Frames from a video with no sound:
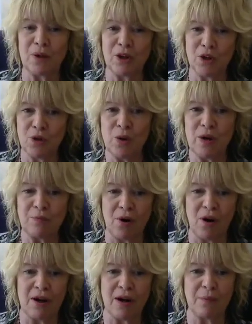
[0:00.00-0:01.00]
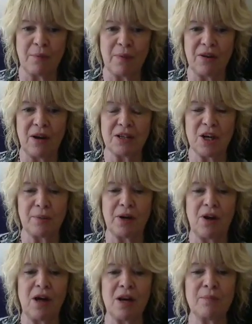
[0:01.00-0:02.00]
what you have brought up about nighttime
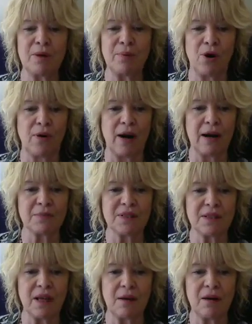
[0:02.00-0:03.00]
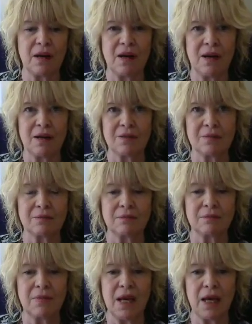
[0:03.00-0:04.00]
economy programs that
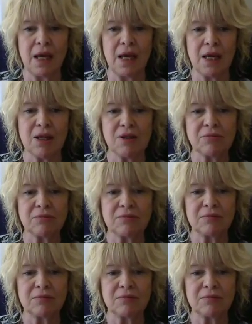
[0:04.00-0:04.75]
may